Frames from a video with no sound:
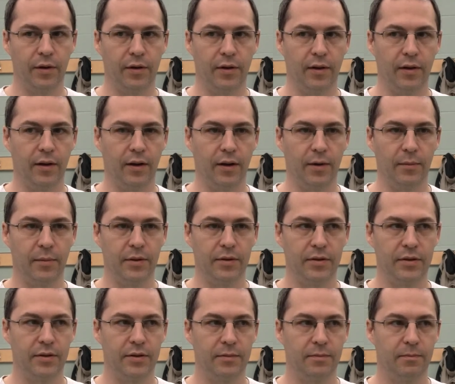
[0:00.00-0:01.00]
of the
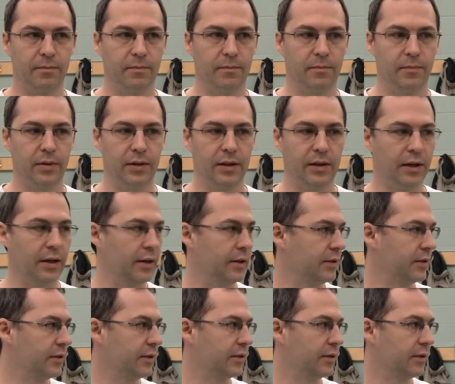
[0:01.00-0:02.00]
utmost
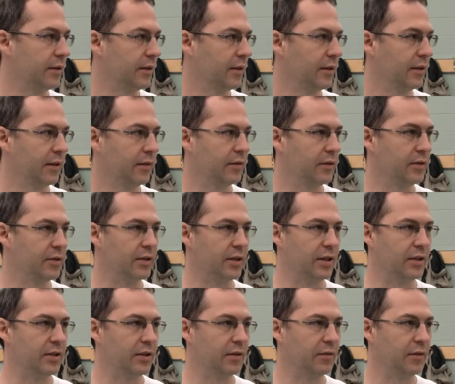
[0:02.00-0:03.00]
PIs I've used
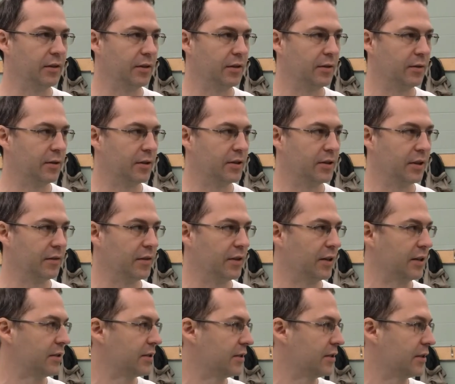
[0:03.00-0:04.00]
Sage in every course I've
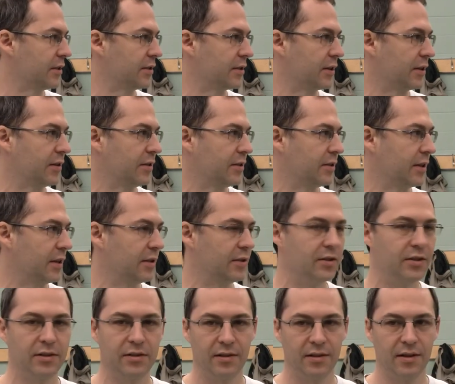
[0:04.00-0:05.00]
taught since I started
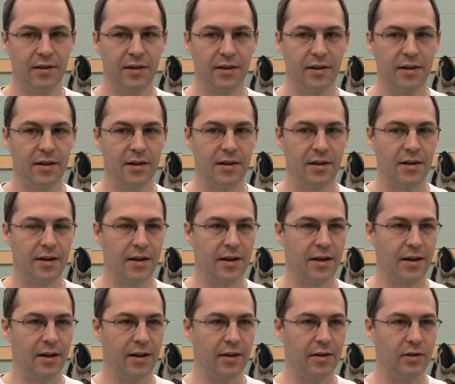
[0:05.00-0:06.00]
Sage,
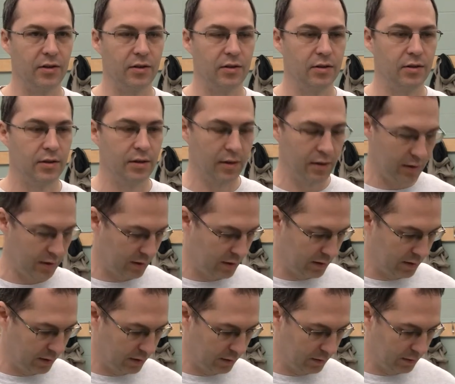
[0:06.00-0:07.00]
and
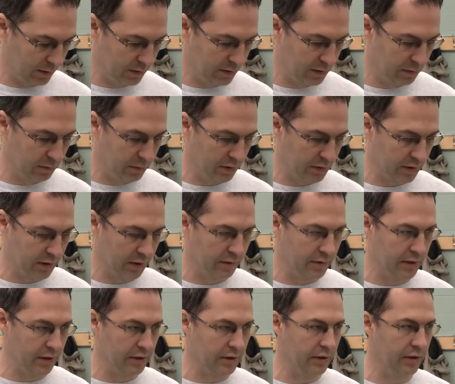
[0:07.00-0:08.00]
uh, written some books that have
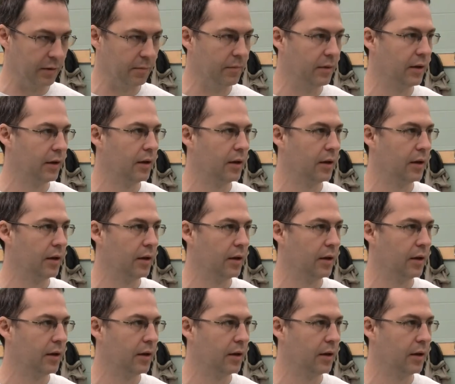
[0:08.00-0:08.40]
Sage in them.